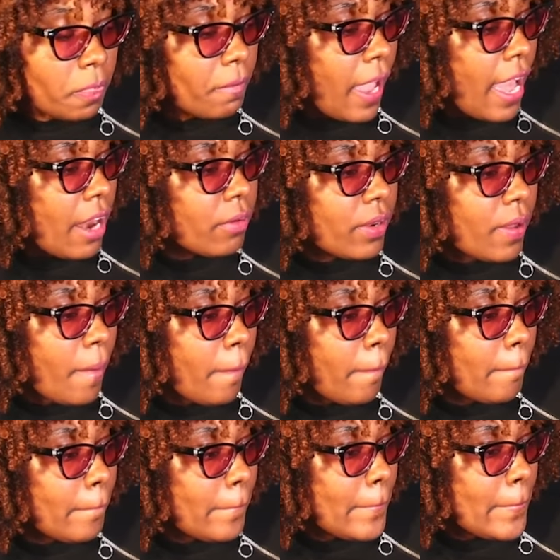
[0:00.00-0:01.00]
I don't know.
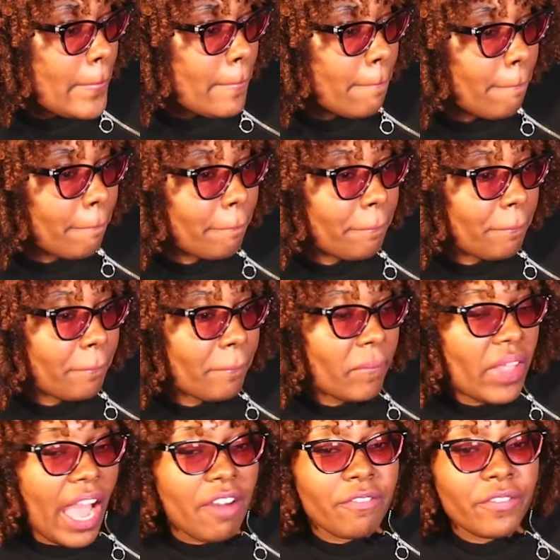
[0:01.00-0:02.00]

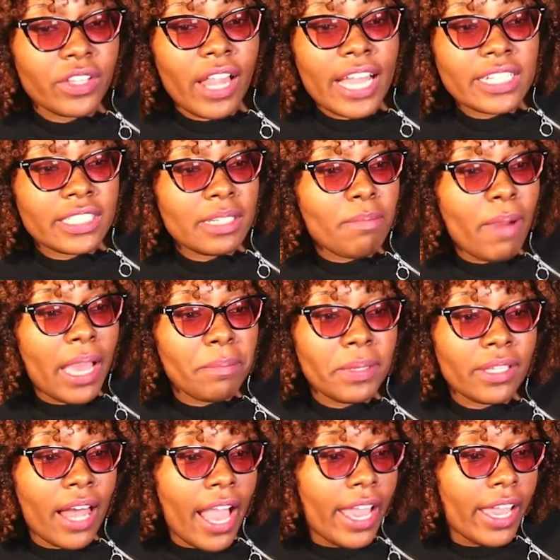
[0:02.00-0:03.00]
I feel like she might be
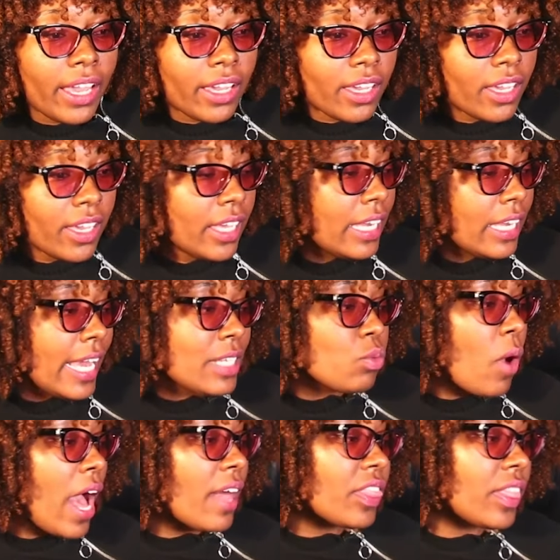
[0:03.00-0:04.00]
like, that's
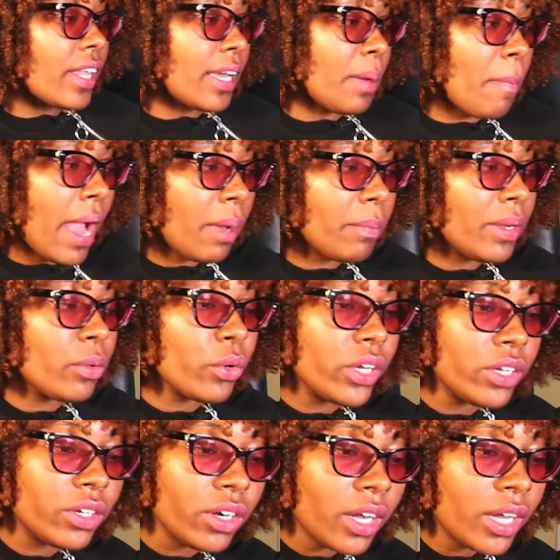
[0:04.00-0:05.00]
why I think it might be
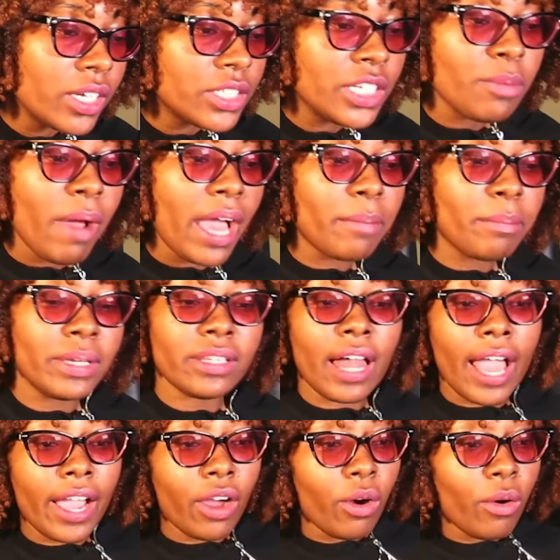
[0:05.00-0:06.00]
real, because she might be
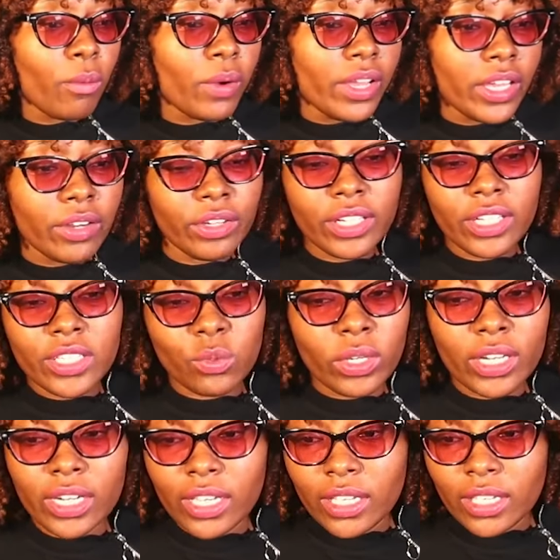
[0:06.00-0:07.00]
like, oh, well, it is
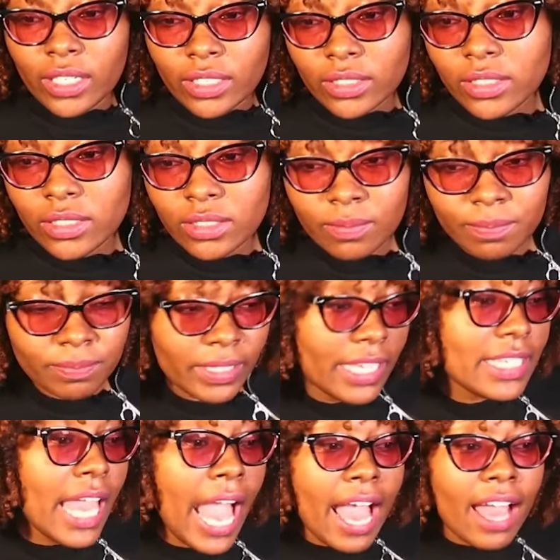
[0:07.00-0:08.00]
what it is.
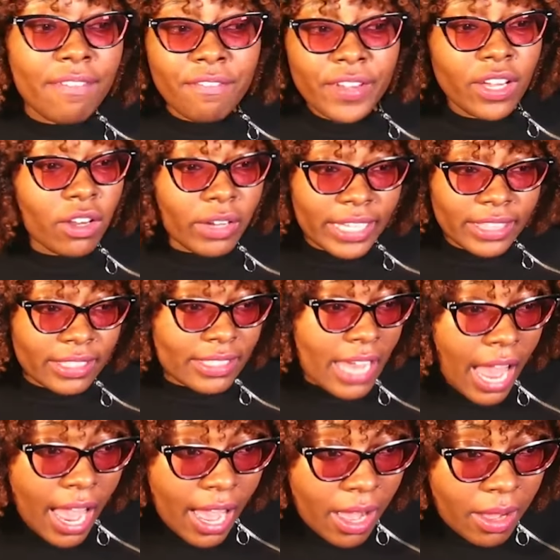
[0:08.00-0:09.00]
It's how I felt at the
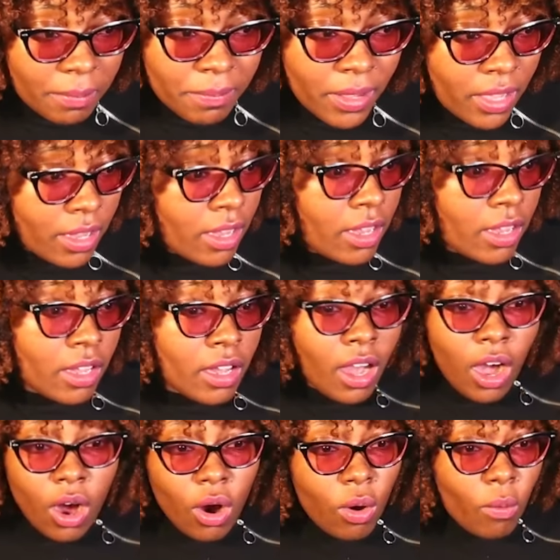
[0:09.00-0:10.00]
time.
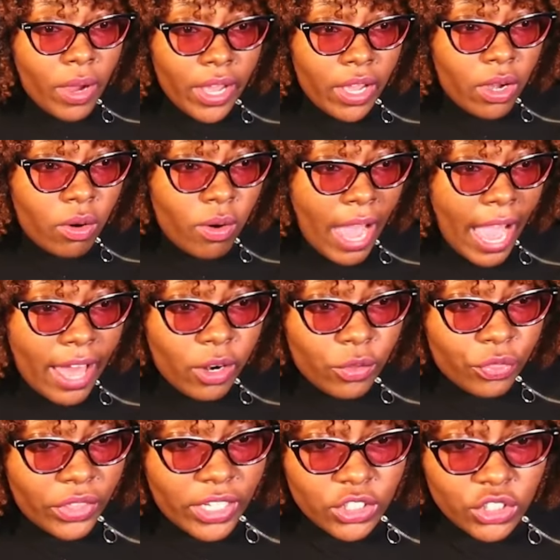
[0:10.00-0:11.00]
Oh, well, I
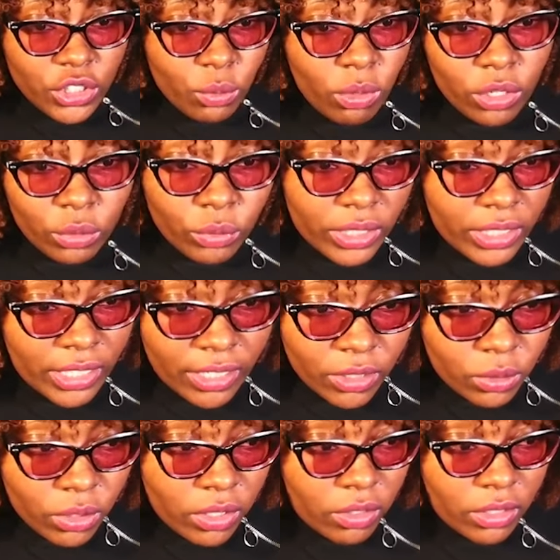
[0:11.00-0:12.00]
don't think she want to
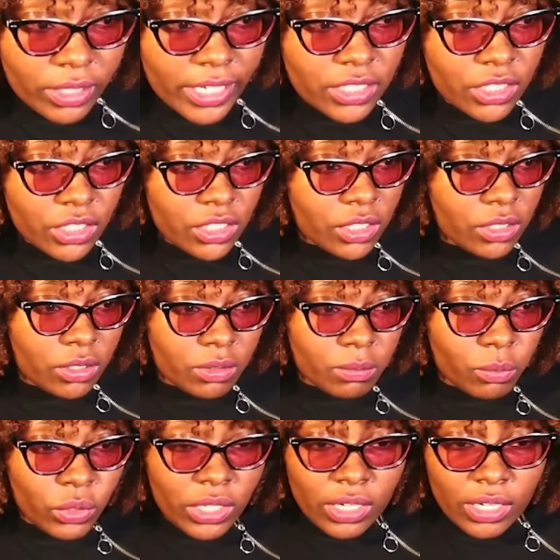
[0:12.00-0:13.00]
rekindle her relationship
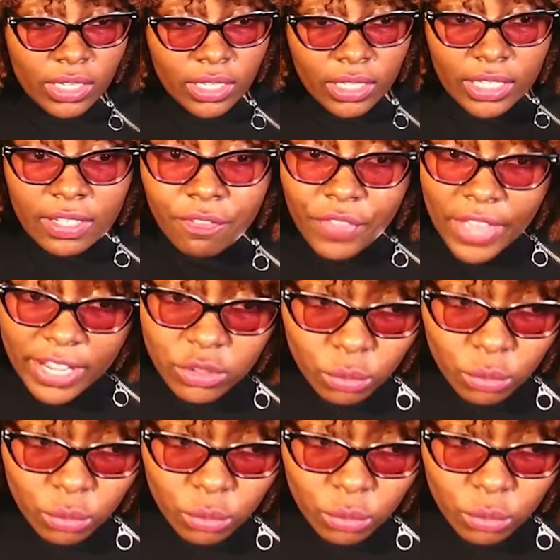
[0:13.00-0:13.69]
with Nick, if that's